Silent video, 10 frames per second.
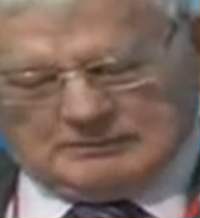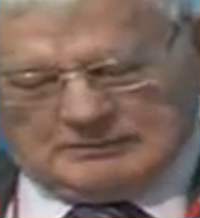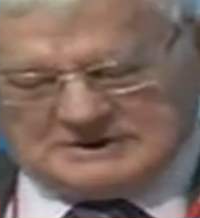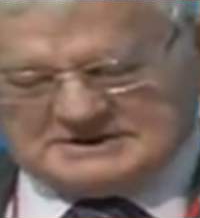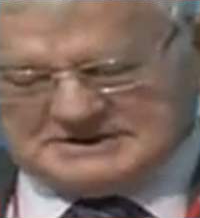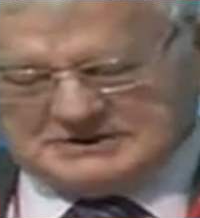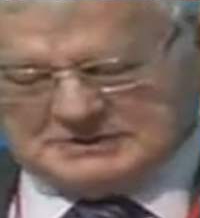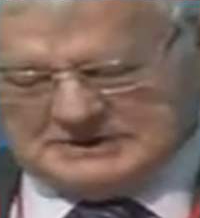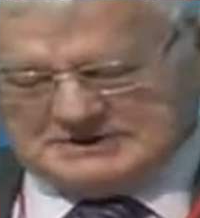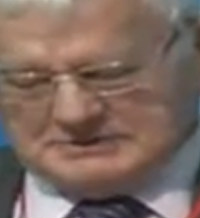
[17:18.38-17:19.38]

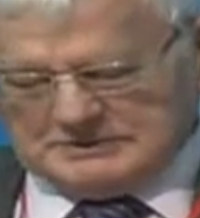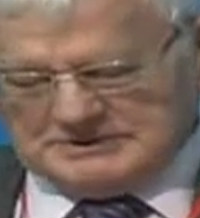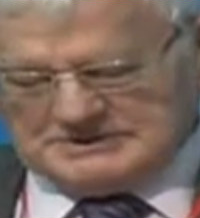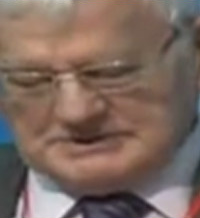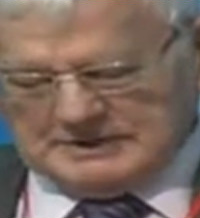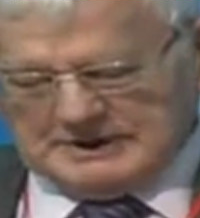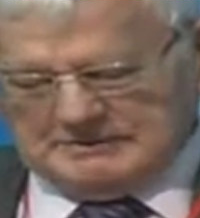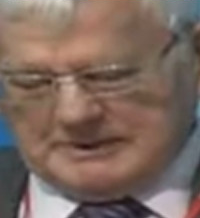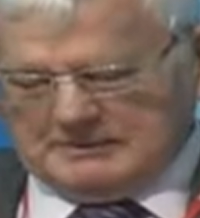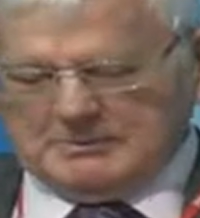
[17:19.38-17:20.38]
situation, which many
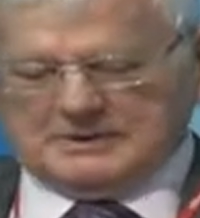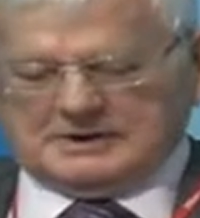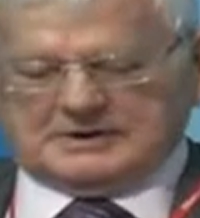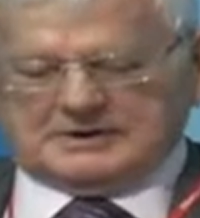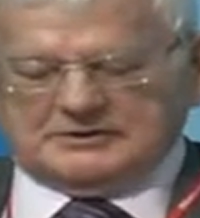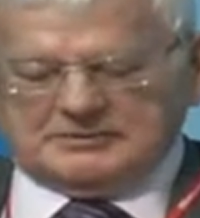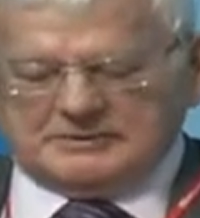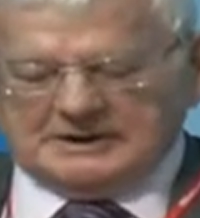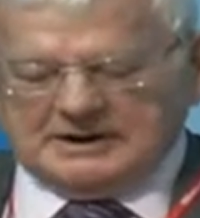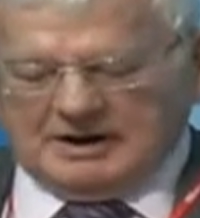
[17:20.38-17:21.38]
people would argue to
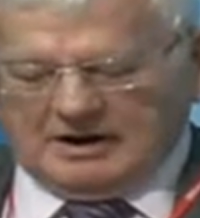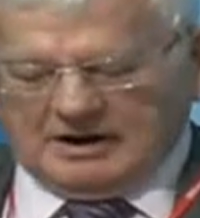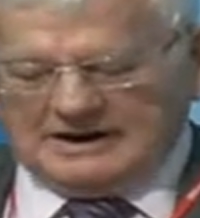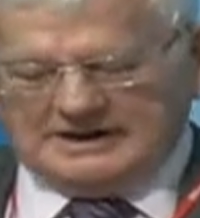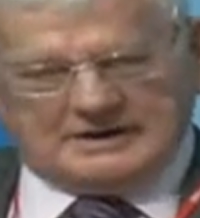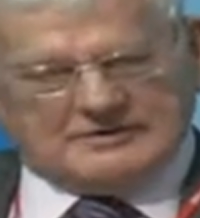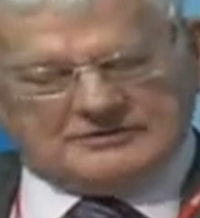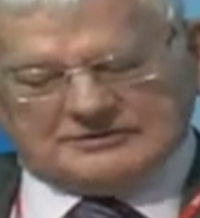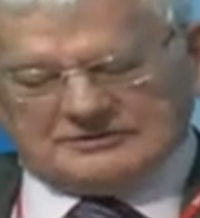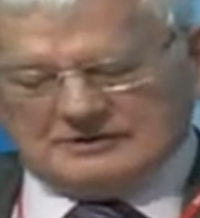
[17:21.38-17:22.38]
be highly
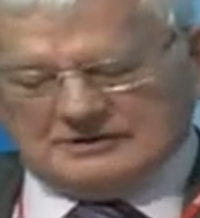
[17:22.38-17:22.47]
dangerous.